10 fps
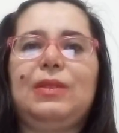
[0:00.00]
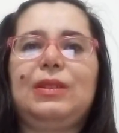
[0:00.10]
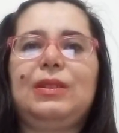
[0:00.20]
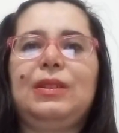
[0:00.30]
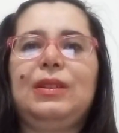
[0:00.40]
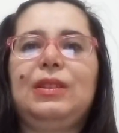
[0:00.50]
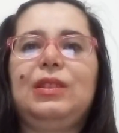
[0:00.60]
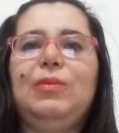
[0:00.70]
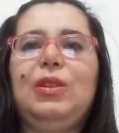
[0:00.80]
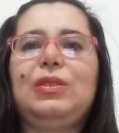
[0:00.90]
The
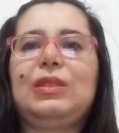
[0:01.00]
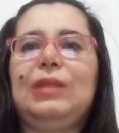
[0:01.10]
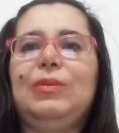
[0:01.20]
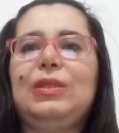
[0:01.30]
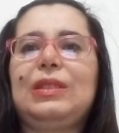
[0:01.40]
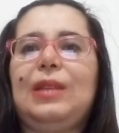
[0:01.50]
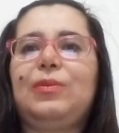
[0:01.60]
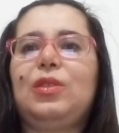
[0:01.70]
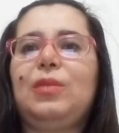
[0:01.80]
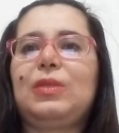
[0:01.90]
most common
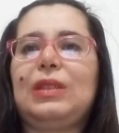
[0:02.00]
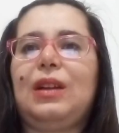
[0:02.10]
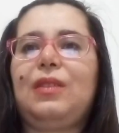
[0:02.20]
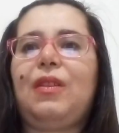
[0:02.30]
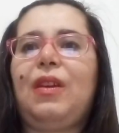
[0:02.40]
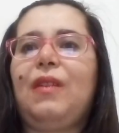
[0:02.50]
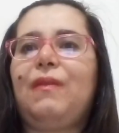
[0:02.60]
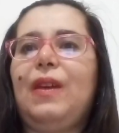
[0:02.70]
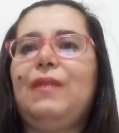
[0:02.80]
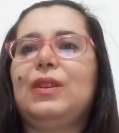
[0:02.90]
symptoms are
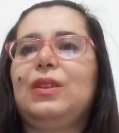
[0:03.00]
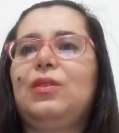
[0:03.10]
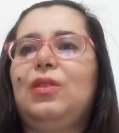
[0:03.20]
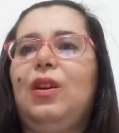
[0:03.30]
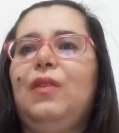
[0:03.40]
fever, cough,